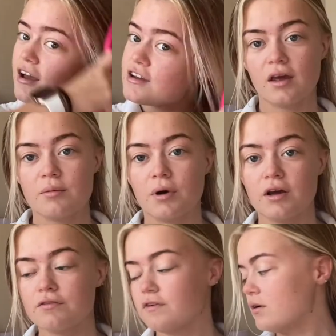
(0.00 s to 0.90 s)
It
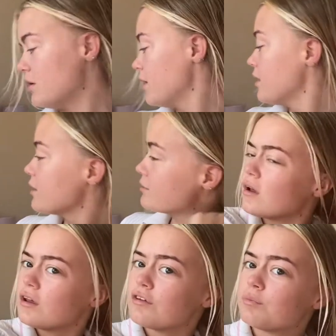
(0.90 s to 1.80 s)
might feel like
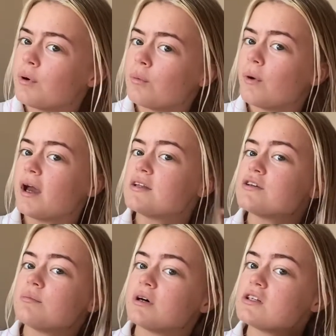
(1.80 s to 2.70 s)
you've put way
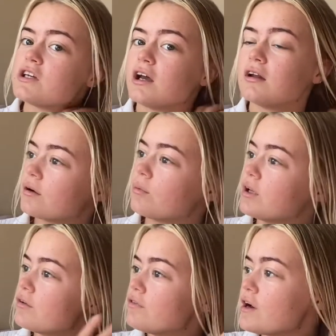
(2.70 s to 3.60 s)
too much in when
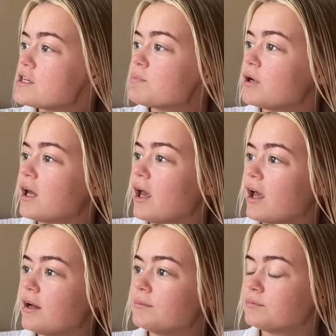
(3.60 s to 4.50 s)
you first put it
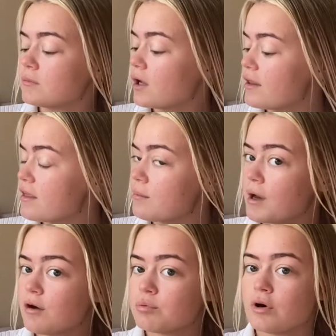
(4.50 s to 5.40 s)
in. Like the
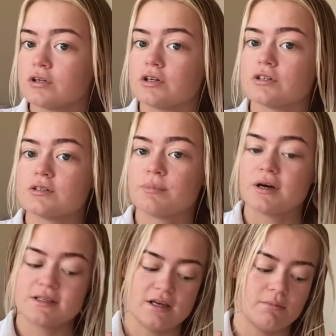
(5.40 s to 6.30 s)
amount of product might
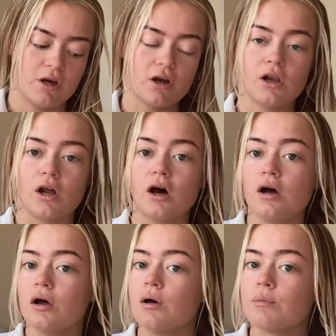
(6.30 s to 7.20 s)
seem like a lot,
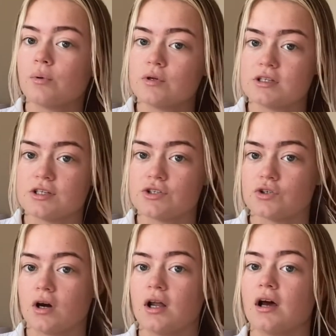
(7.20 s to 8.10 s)
but once it's
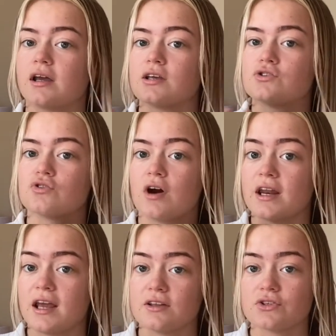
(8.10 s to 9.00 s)
dry, like it's drying
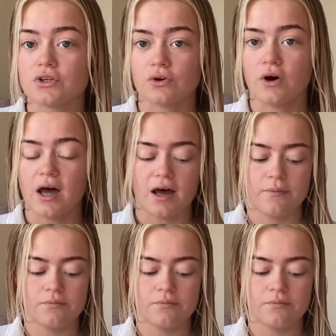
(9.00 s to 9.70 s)
into your hair.